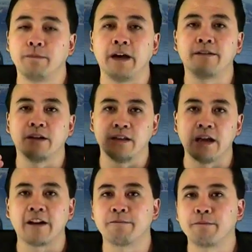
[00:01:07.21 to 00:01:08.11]
but a
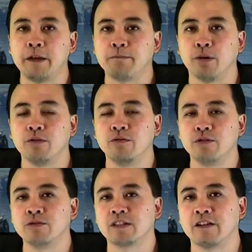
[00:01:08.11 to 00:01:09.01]
lot of people who
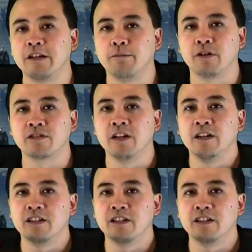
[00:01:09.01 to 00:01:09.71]
do sell ebooks